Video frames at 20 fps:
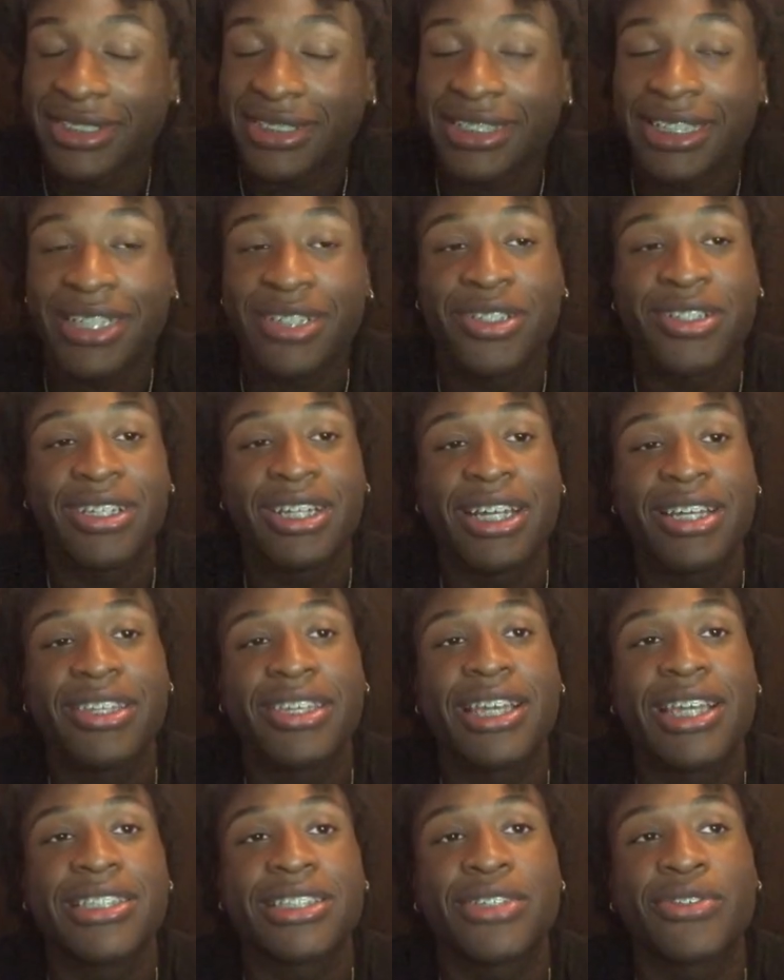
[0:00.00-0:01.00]
I know a lot of you
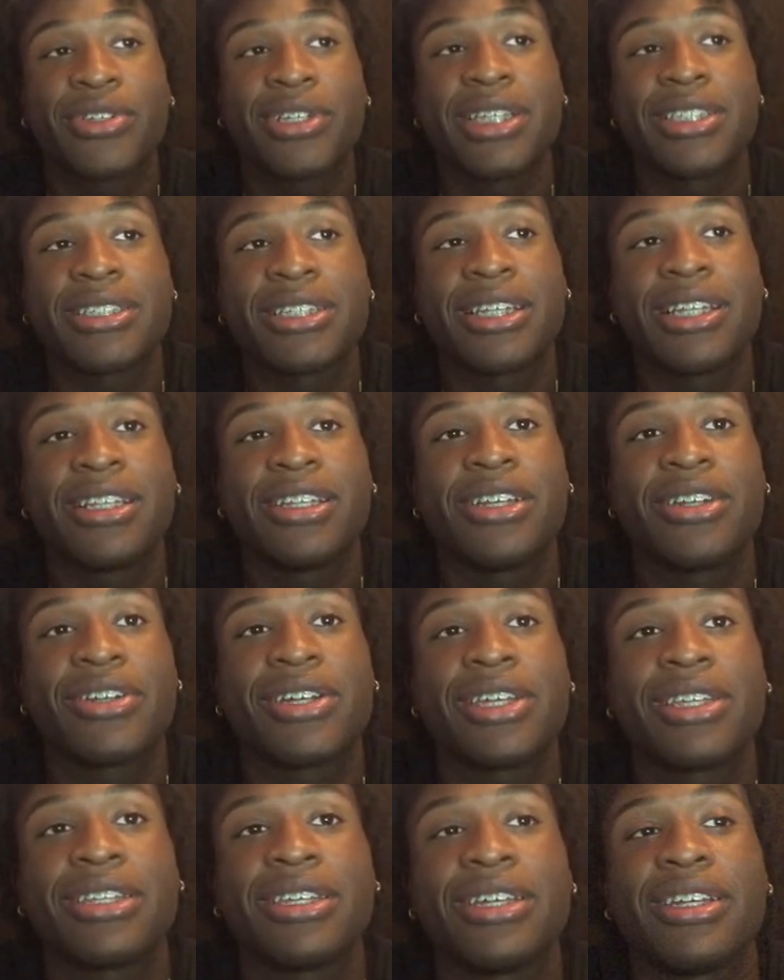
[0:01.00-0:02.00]
guys can relate to that lyric
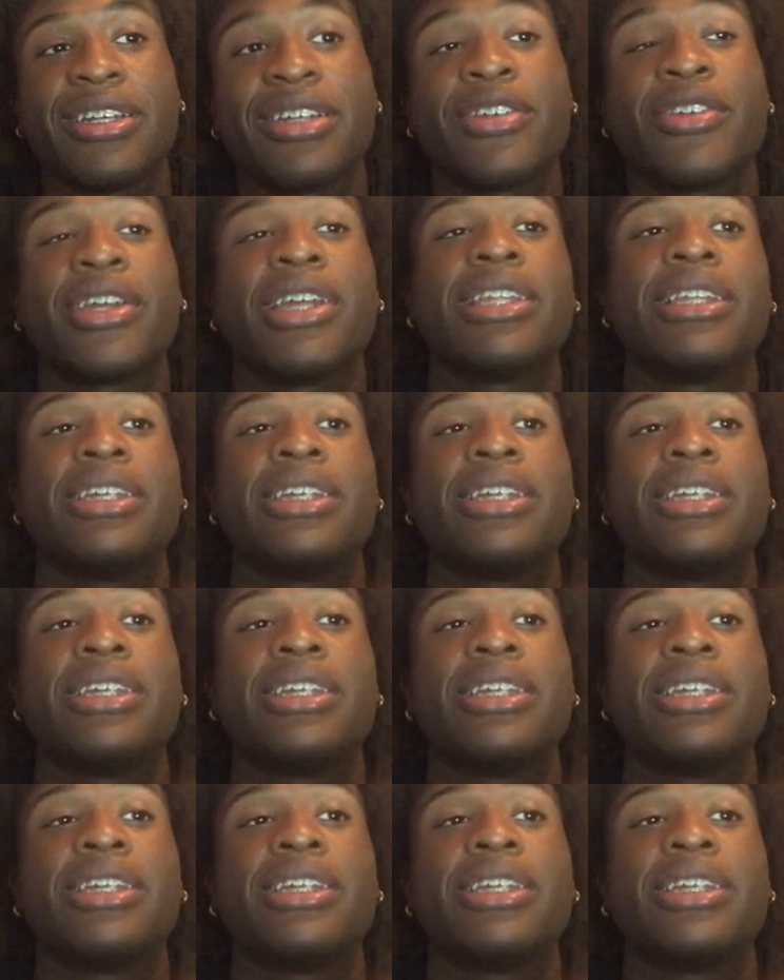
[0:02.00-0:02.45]
right there. Great